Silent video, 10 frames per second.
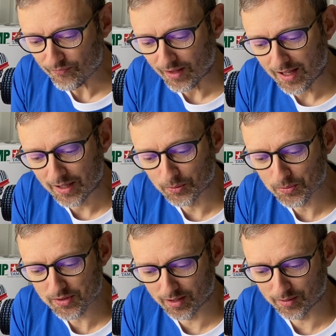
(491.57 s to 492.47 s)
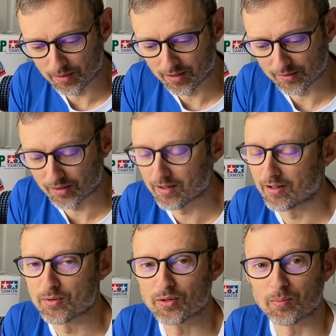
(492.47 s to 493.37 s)
and also the
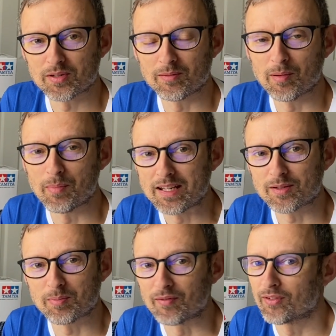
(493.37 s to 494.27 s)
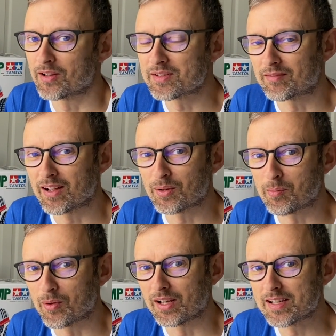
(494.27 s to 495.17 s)
Hotshot II Mid has been floating around on
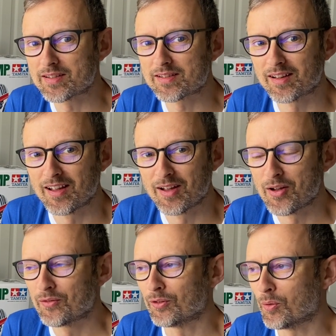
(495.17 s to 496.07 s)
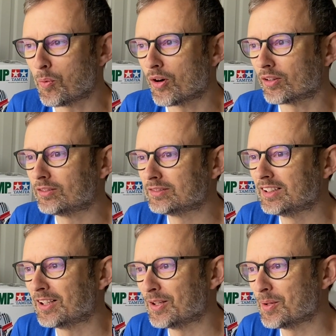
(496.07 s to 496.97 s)
my list for a while.
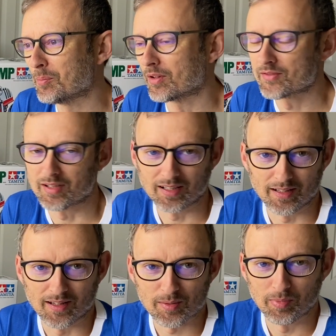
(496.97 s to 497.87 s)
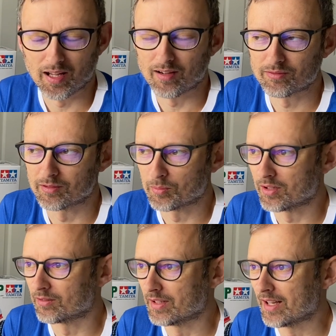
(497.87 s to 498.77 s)
Obviously again, that's been out for a
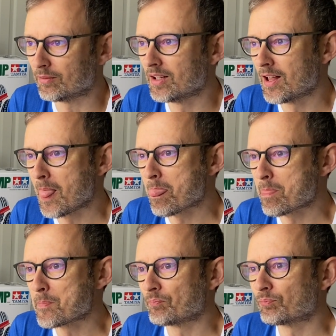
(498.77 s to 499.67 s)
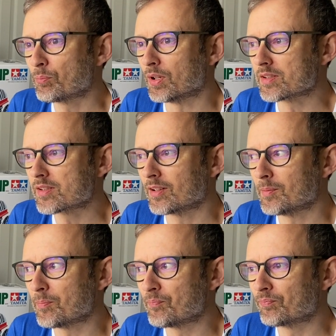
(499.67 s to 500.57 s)
while now, but
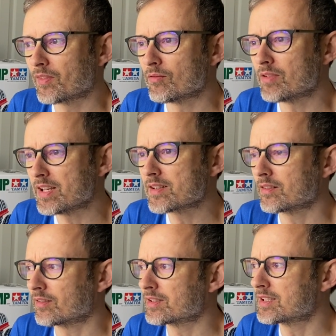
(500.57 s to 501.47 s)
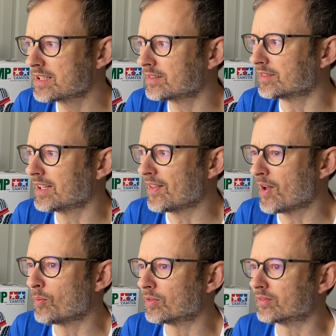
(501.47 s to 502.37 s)
the reason I didn't get
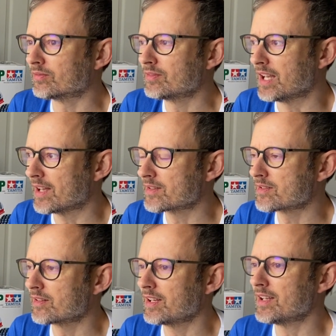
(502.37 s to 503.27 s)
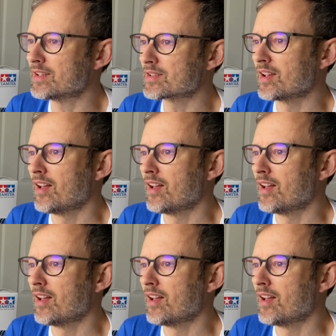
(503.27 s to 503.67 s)
that one yet is